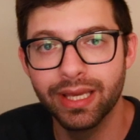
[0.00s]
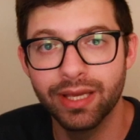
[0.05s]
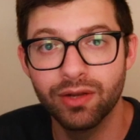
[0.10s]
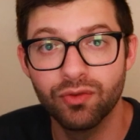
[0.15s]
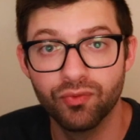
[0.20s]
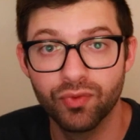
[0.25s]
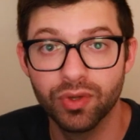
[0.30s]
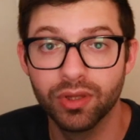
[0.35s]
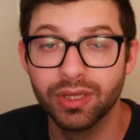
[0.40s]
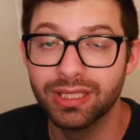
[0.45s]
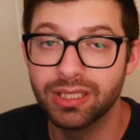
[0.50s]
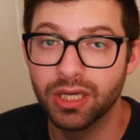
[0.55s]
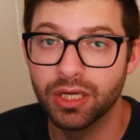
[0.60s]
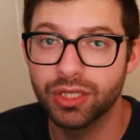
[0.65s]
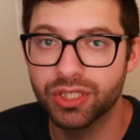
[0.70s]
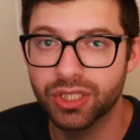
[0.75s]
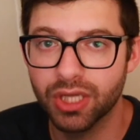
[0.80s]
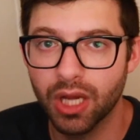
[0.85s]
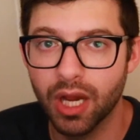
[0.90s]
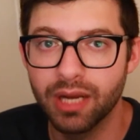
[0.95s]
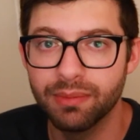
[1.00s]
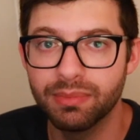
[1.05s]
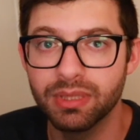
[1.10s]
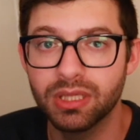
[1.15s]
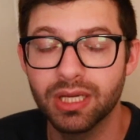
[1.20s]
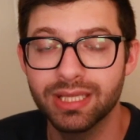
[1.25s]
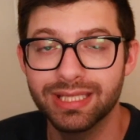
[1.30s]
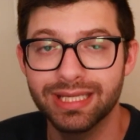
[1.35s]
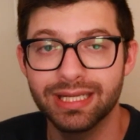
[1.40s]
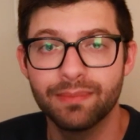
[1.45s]
it really does shine,
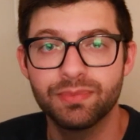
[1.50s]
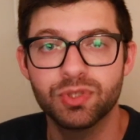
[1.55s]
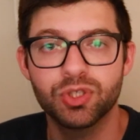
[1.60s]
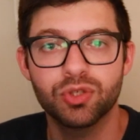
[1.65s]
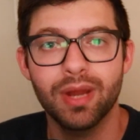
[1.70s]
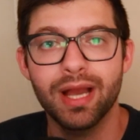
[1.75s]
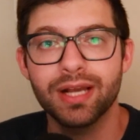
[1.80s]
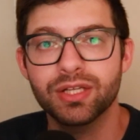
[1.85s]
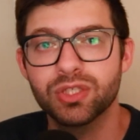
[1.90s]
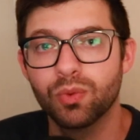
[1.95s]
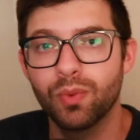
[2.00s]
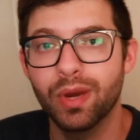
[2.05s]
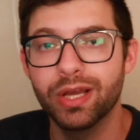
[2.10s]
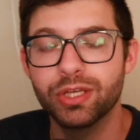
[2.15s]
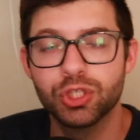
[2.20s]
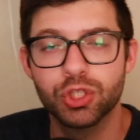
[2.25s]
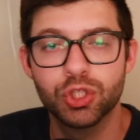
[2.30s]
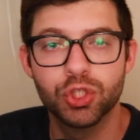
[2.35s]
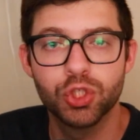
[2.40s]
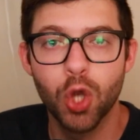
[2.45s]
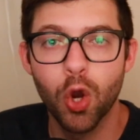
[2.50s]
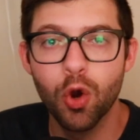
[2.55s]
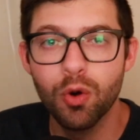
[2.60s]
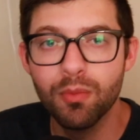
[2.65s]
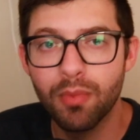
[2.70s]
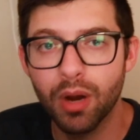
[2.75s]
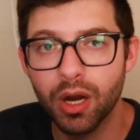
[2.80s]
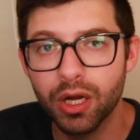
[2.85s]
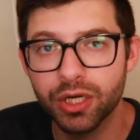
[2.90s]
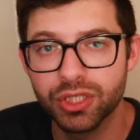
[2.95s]
because it abstracts away so
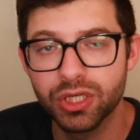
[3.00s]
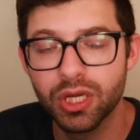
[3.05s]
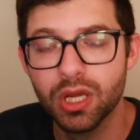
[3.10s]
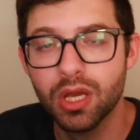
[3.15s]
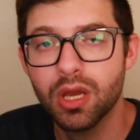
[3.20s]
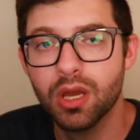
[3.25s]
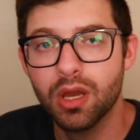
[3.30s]
much